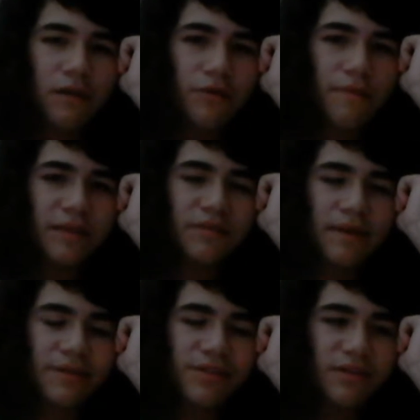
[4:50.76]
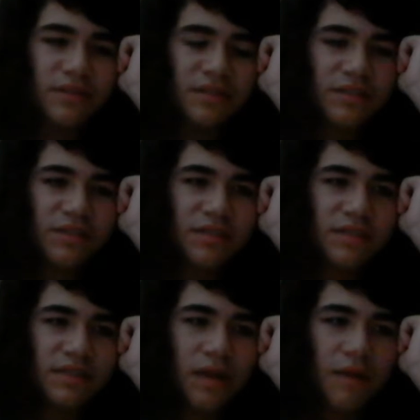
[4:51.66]
go back to my chat to
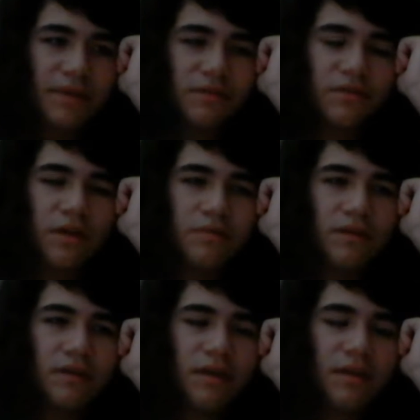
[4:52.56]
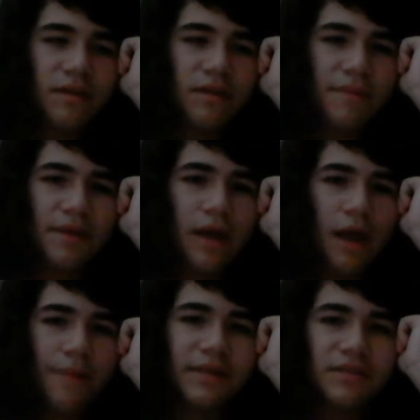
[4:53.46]
see how many subscribers I got. How many
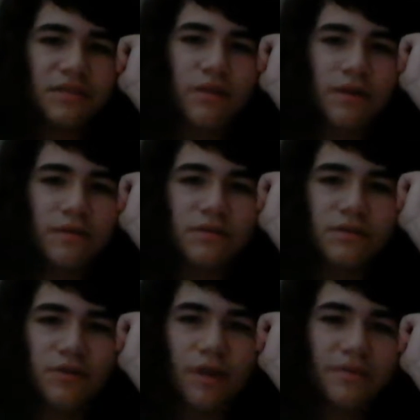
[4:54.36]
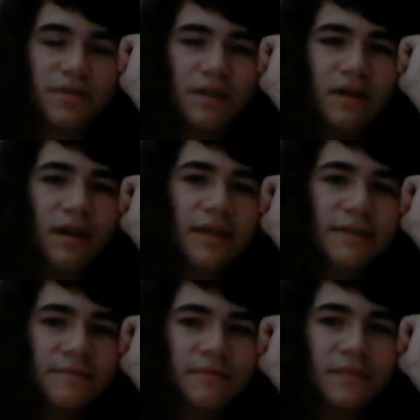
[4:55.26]
subscribers I got.
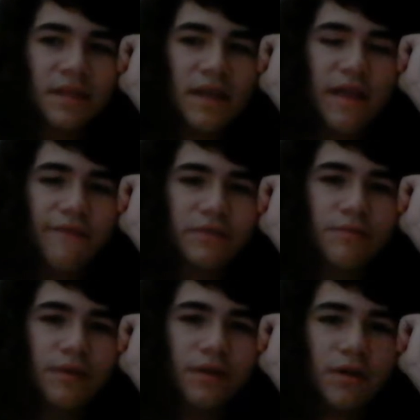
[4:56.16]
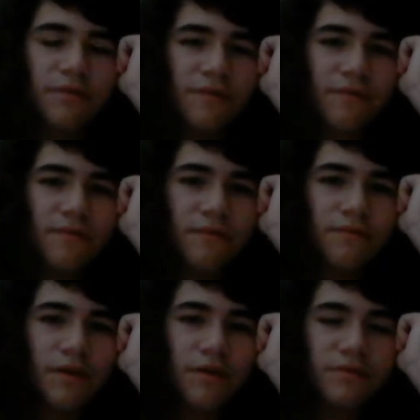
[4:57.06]
If it's 100
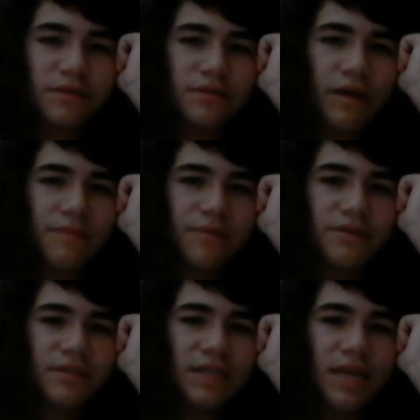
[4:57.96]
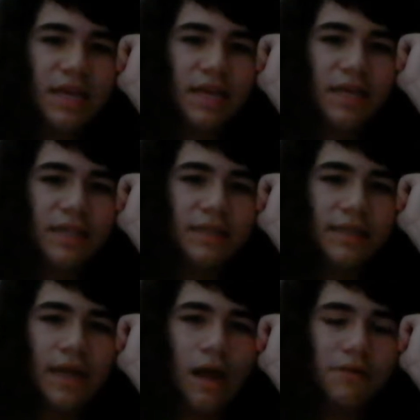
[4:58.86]
subscribers,
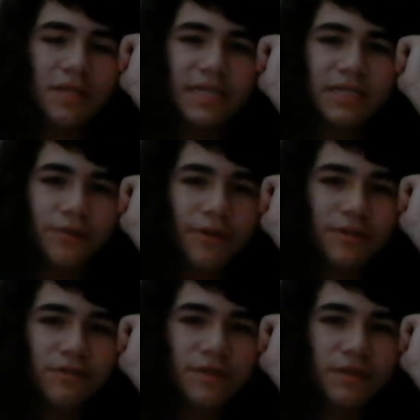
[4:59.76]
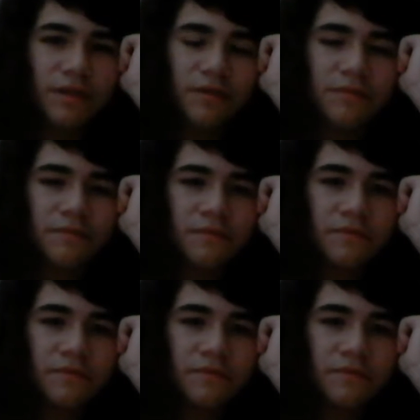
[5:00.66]
then I'm gonna get started doing the